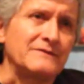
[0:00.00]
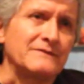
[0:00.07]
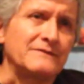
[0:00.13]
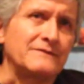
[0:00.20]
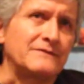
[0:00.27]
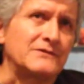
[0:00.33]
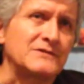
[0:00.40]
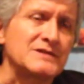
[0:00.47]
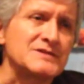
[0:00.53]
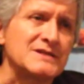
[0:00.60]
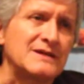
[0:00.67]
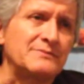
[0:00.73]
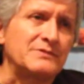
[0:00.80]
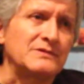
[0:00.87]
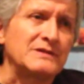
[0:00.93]
for
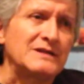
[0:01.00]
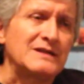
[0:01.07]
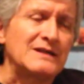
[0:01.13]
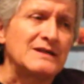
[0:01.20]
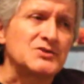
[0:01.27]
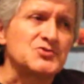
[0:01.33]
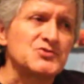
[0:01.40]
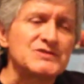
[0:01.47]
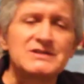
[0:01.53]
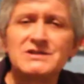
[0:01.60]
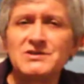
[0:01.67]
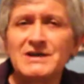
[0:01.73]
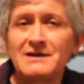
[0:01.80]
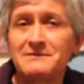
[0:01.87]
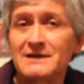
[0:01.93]
example, in electricity,
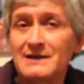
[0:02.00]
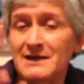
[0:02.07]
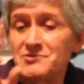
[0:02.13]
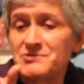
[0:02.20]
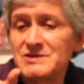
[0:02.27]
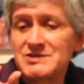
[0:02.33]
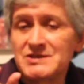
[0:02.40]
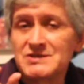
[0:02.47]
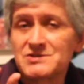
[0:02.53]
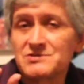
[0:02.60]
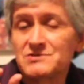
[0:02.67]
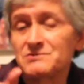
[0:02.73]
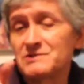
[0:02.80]
you have a resistor,